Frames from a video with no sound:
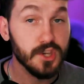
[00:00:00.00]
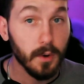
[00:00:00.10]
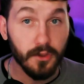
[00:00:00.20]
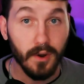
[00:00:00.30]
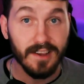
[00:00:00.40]
So
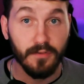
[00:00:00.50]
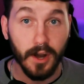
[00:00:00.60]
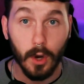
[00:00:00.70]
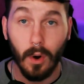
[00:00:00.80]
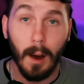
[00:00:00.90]
in today's
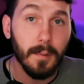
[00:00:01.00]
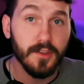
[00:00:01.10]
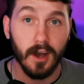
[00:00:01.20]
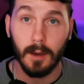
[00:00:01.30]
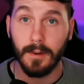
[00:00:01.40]
video, I'm going
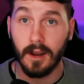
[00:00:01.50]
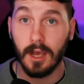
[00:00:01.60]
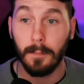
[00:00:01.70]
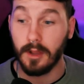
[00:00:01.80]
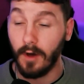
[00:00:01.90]
to talk about a
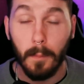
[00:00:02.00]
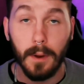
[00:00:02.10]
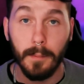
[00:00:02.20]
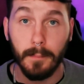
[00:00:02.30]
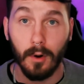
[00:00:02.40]
couple of
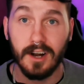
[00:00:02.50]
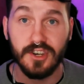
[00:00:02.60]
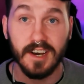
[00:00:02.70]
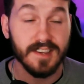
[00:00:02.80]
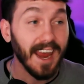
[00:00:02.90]
upcoming
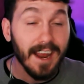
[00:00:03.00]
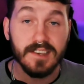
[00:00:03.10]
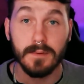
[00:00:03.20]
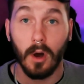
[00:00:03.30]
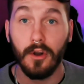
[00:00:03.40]
projects
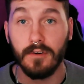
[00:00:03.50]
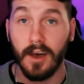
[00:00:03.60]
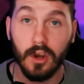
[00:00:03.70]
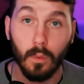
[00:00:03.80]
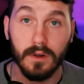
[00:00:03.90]
and some
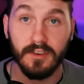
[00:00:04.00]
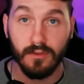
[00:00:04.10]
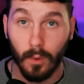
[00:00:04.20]
undervalued ones as